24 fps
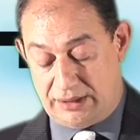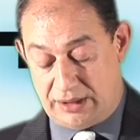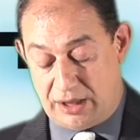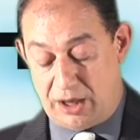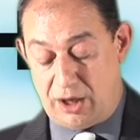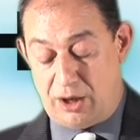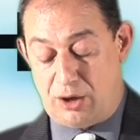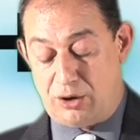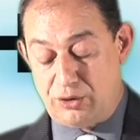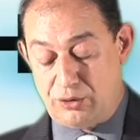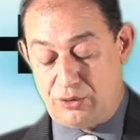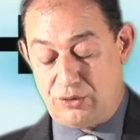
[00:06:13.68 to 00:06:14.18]

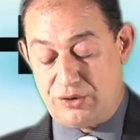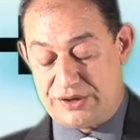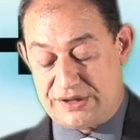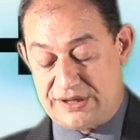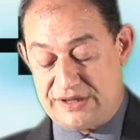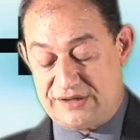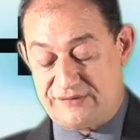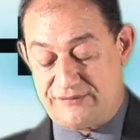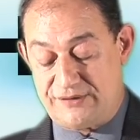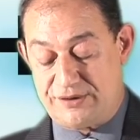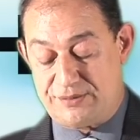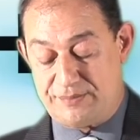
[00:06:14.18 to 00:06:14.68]
all those
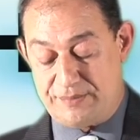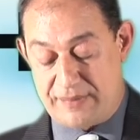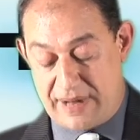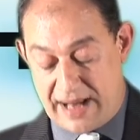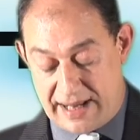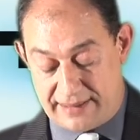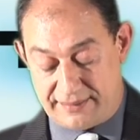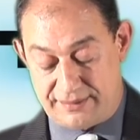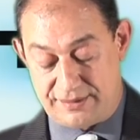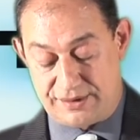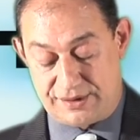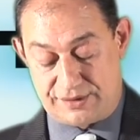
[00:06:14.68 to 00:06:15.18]
things which
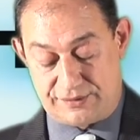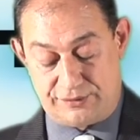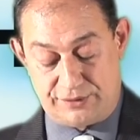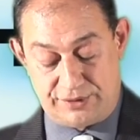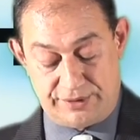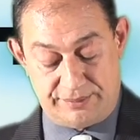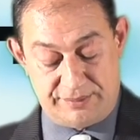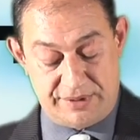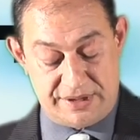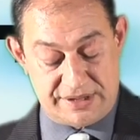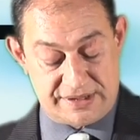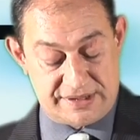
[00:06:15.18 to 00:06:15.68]
matters for
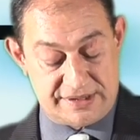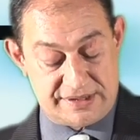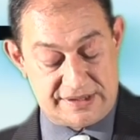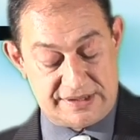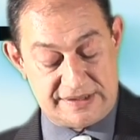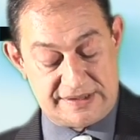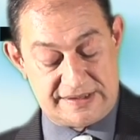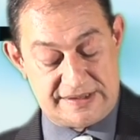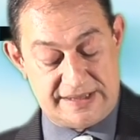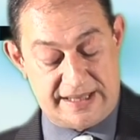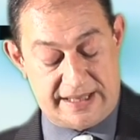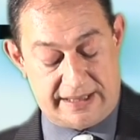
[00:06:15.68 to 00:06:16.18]
the business
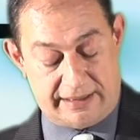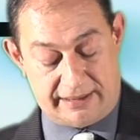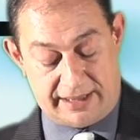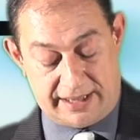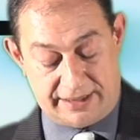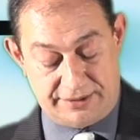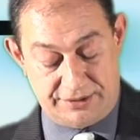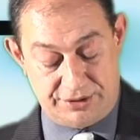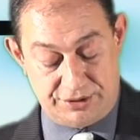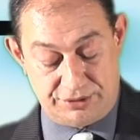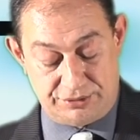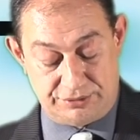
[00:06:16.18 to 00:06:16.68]
is there,
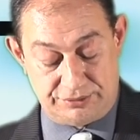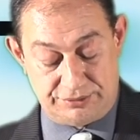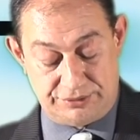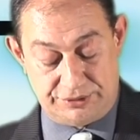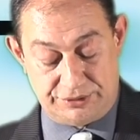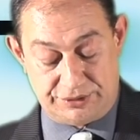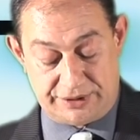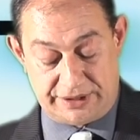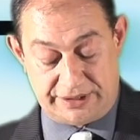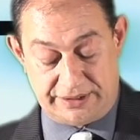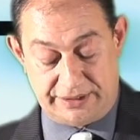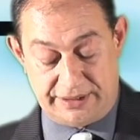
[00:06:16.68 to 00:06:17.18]
and you,
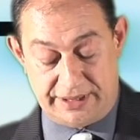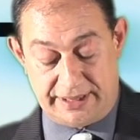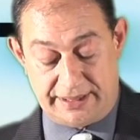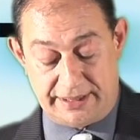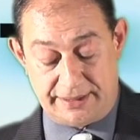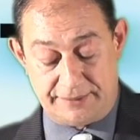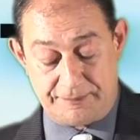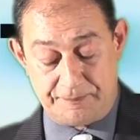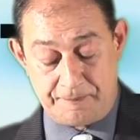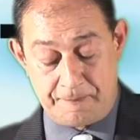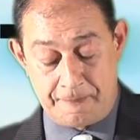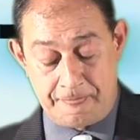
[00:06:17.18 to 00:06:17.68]
you can get
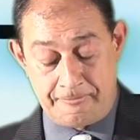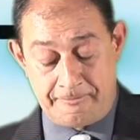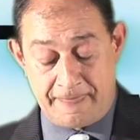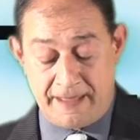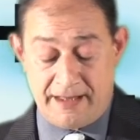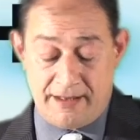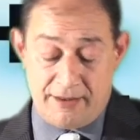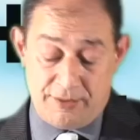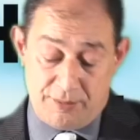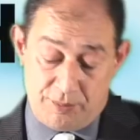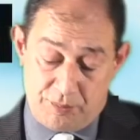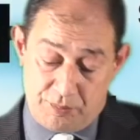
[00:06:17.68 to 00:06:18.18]
it.
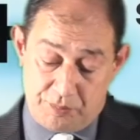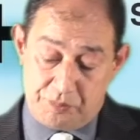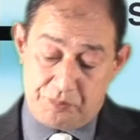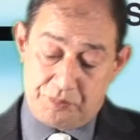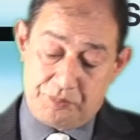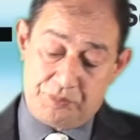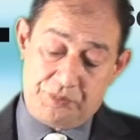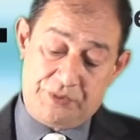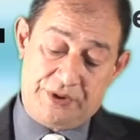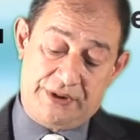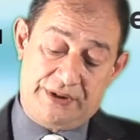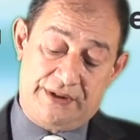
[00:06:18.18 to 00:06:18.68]

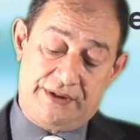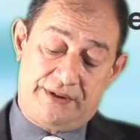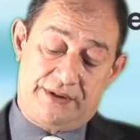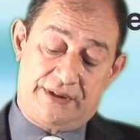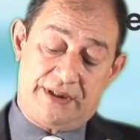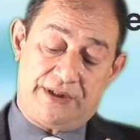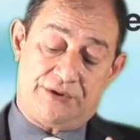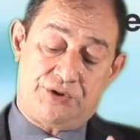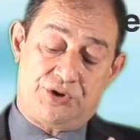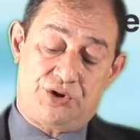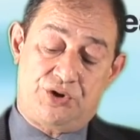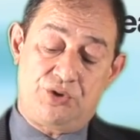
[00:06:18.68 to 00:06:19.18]

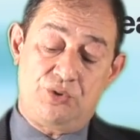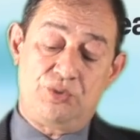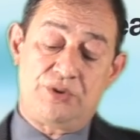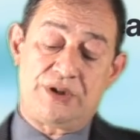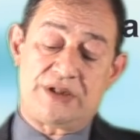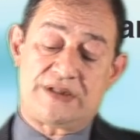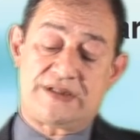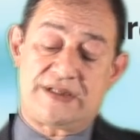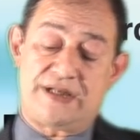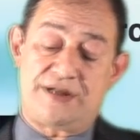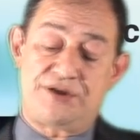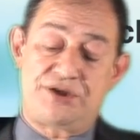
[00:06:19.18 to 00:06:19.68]
The two,
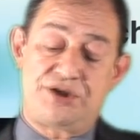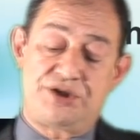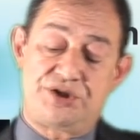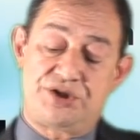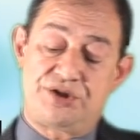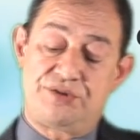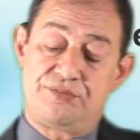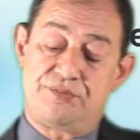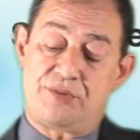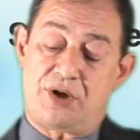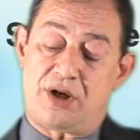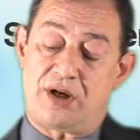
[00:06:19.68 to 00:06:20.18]
the search
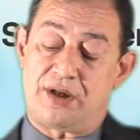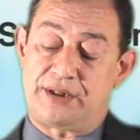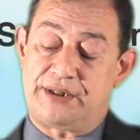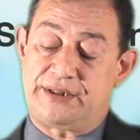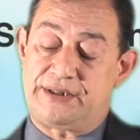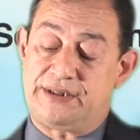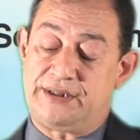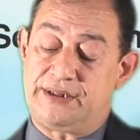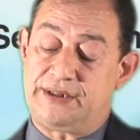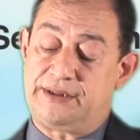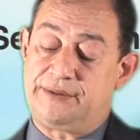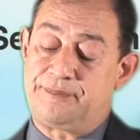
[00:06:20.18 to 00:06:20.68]
engine
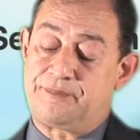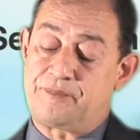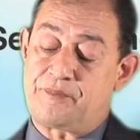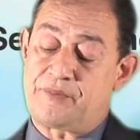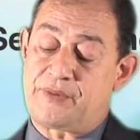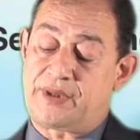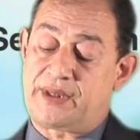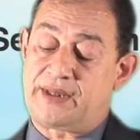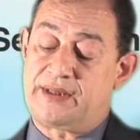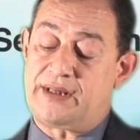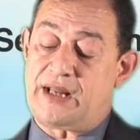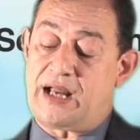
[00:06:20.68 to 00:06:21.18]
marketing,
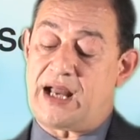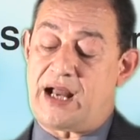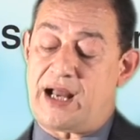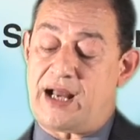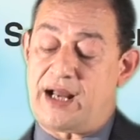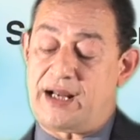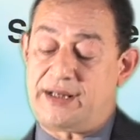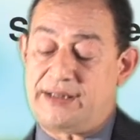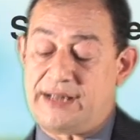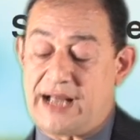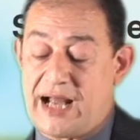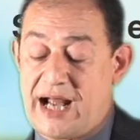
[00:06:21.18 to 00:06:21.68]
the,
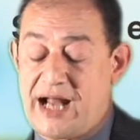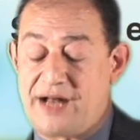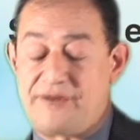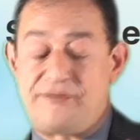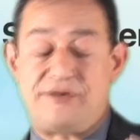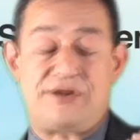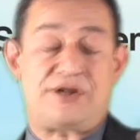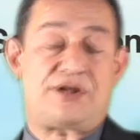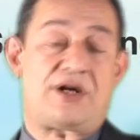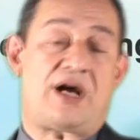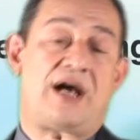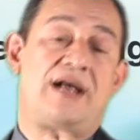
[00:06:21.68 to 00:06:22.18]
the
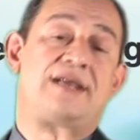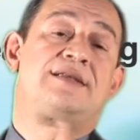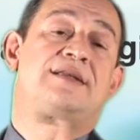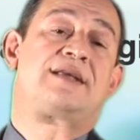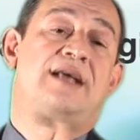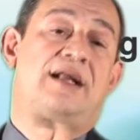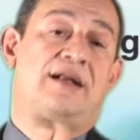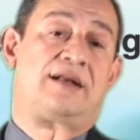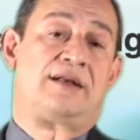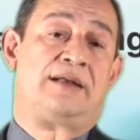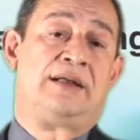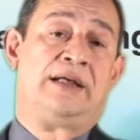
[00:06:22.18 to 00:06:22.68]

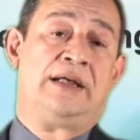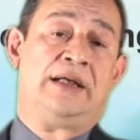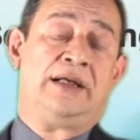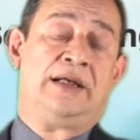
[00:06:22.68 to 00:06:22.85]
advertising and